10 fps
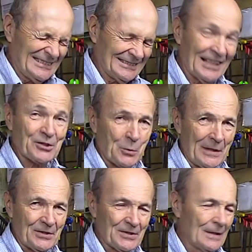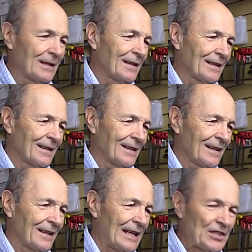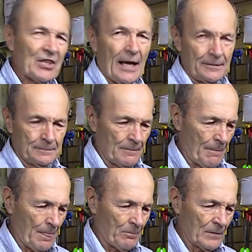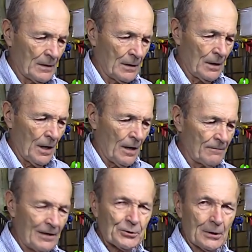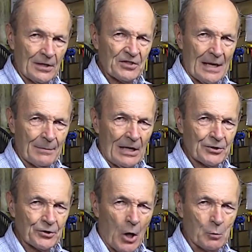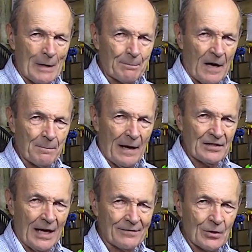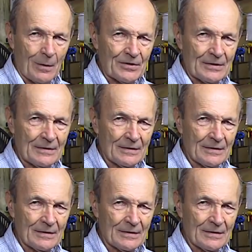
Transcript: That's a wince. He said, visual examinations are a ripoff by dive stores.